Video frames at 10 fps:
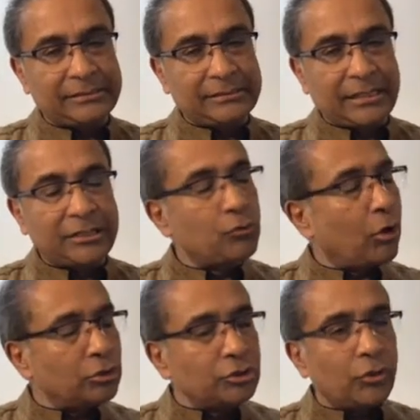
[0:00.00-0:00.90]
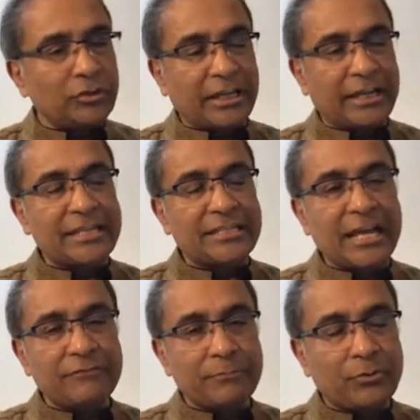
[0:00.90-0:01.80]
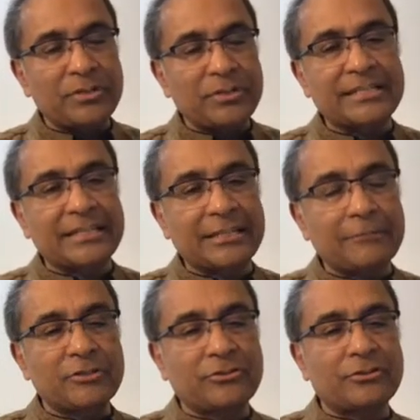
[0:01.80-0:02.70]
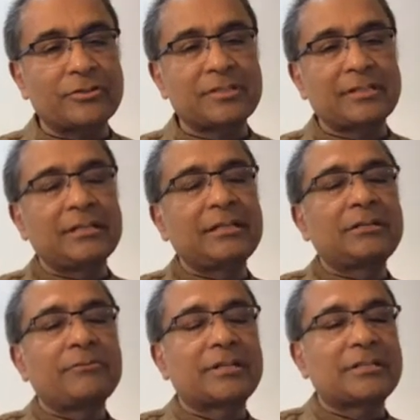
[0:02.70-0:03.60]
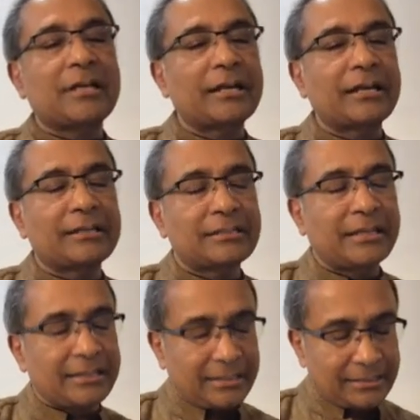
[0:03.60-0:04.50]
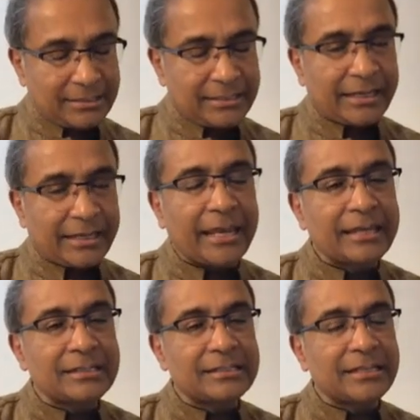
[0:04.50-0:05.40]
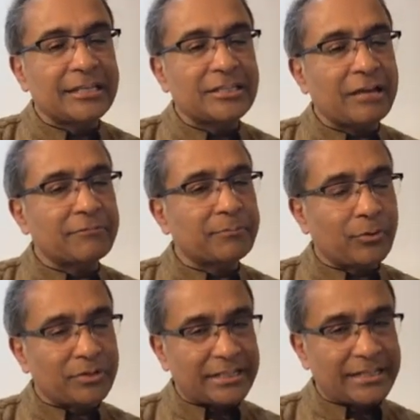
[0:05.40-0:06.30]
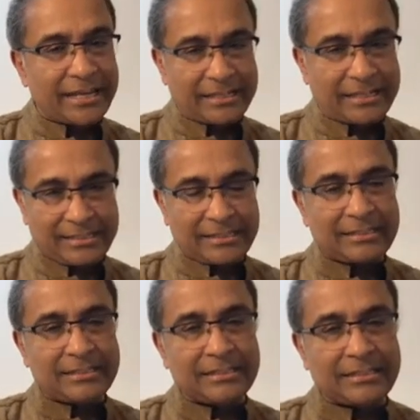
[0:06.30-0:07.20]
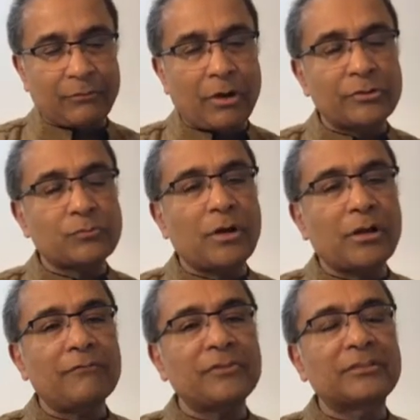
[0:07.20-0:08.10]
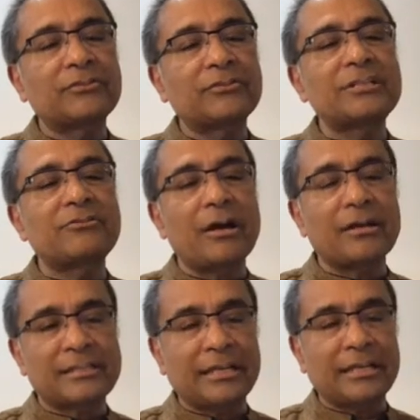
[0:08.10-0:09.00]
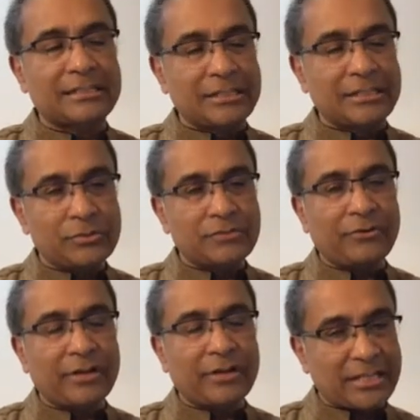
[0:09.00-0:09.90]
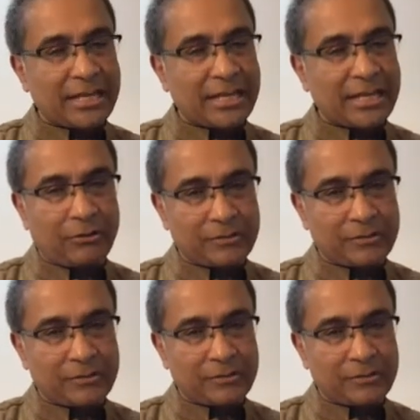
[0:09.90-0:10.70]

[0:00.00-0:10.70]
And you all know that HIV protease inhibitors were targeted against the HIV protease. And that was one of the three drugs that is used for HIV also.